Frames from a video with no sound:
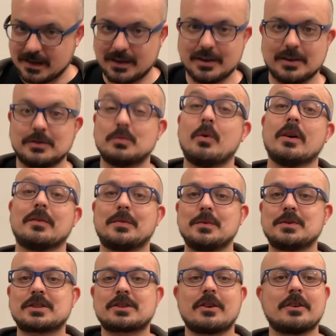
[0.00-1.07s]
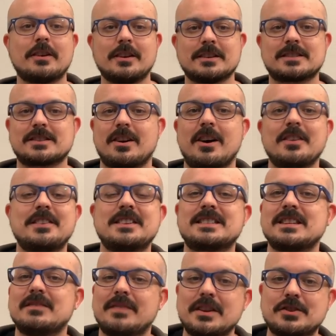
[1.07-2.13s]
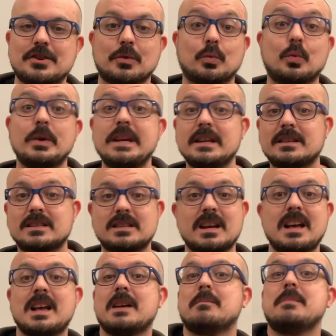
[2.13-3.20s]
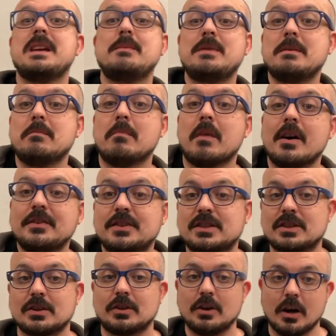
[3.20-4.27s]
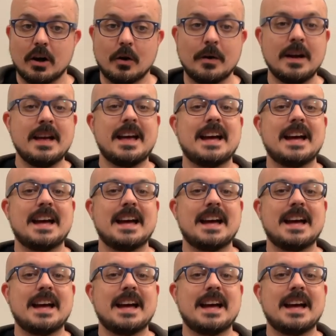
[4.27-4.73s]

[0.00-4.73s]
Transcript: the dwarf who started us on this adventure weeks, maybe months ago.